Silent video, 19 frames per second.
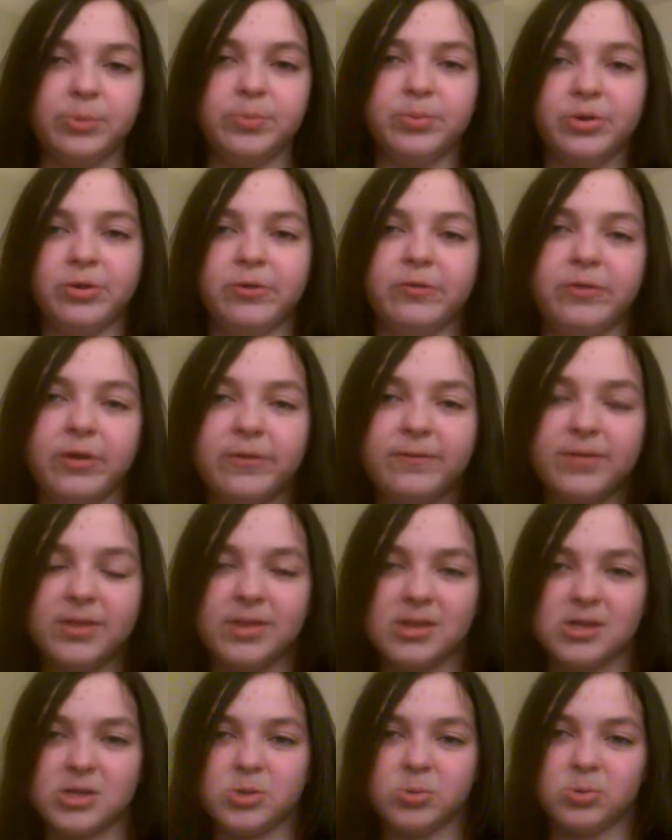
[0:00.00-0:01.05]
approve of in
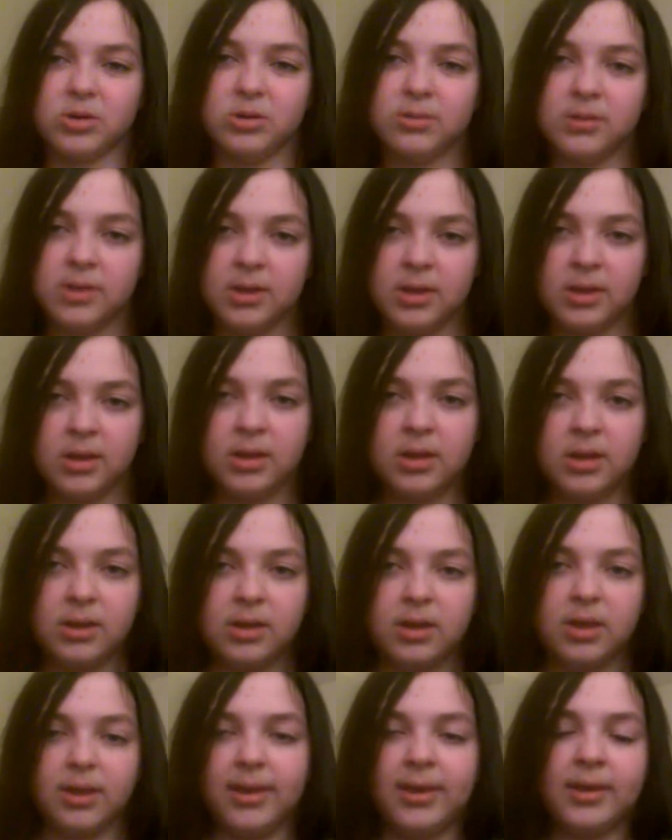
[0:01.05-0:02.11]
this world.
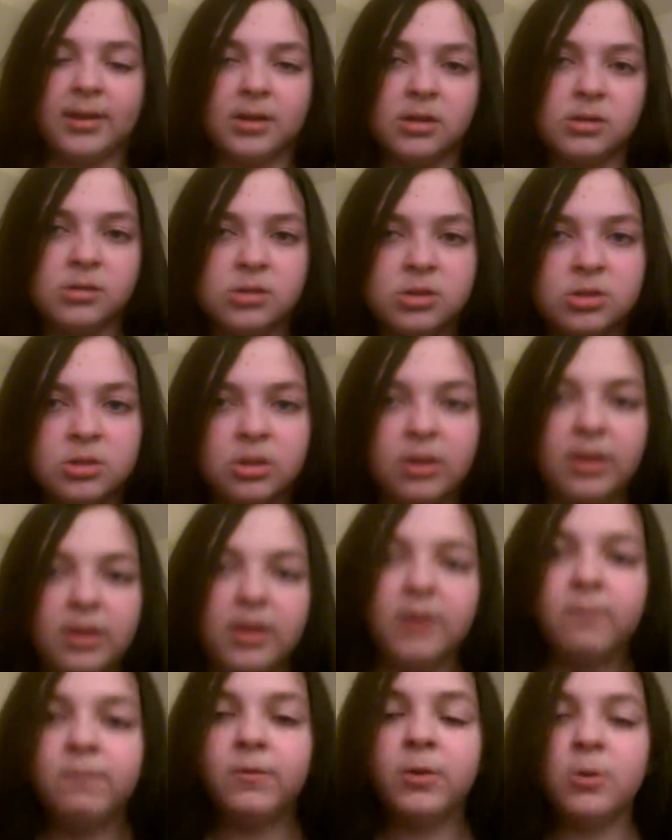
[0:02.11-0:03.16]
And
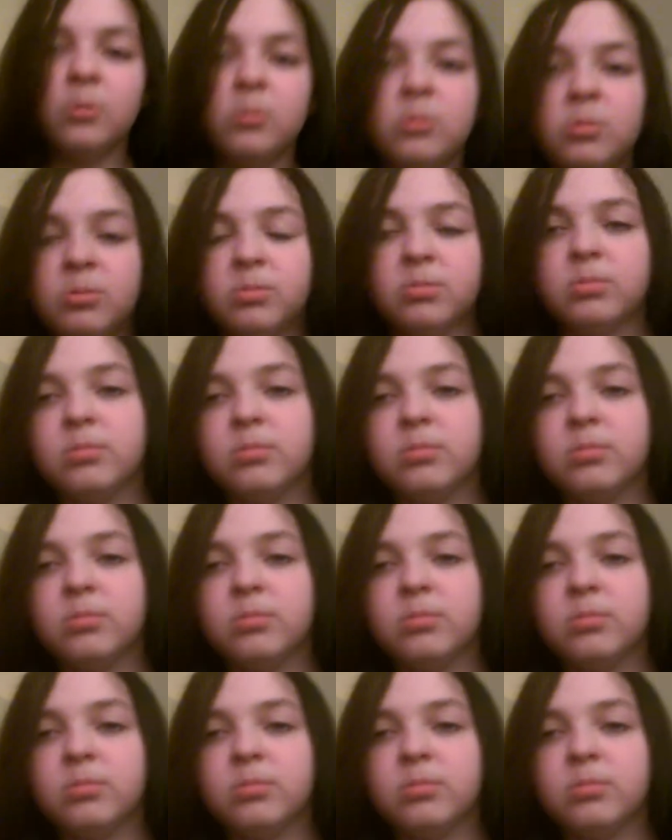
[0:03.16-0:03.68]
if you